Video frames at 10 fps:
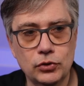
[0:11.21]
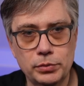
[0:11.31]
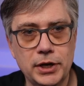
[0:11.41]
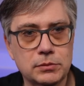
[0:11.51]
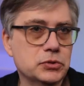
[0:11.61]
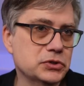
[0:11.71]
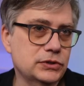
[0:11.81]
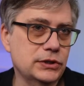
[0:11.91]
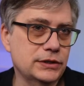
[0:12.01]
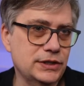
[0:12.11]
Dolby
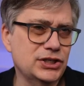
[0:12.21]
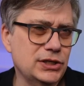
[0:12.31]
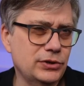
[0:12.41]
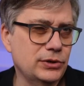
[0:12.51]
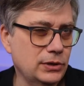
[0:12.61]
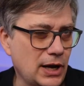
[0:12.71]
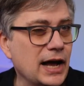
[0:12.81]
Atmos essentially